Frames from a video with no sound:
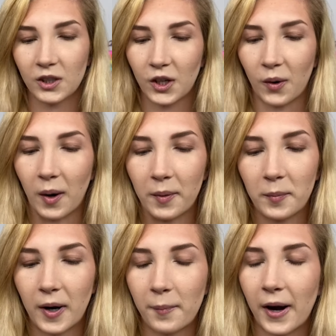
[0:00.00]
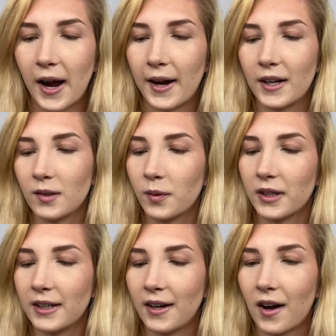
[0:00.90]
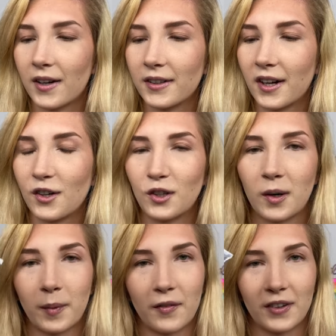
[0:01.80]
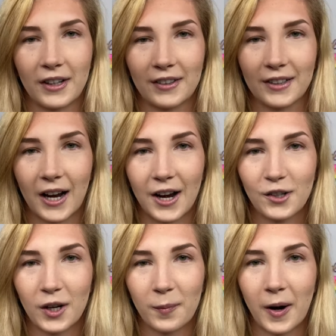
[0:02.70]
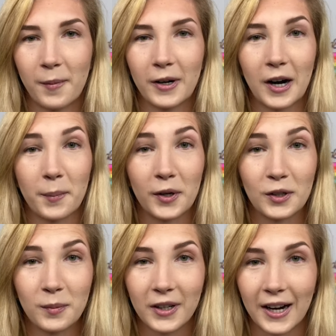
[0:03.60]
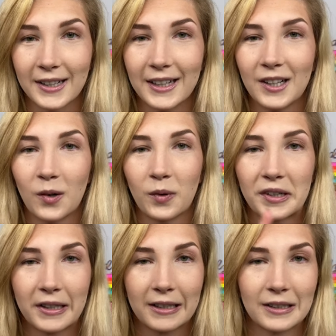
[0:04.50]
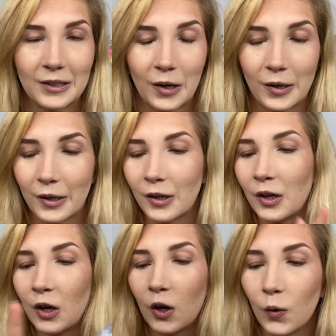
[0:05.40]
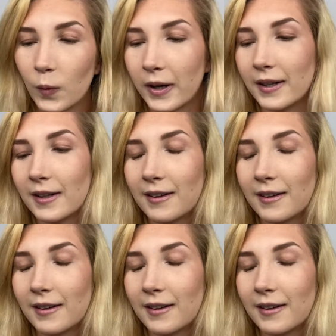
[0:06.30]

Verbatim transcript: So I'm gonna prime my eyes with the Anastasia Beverly Hills eyeshadow primer. I'm gonna zoom you guys in and we're gonna get started with